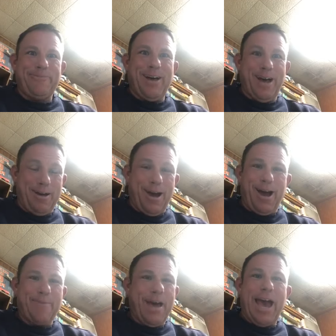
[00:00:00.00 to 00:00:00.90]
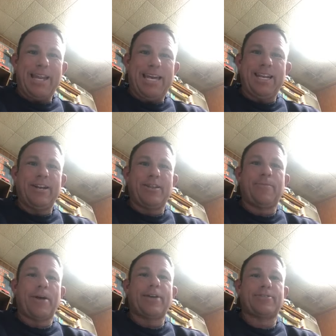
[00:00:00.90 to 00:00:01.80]
I'm adding it into the
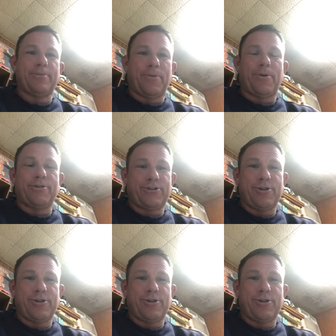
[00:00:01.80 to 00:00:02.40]
price of the part.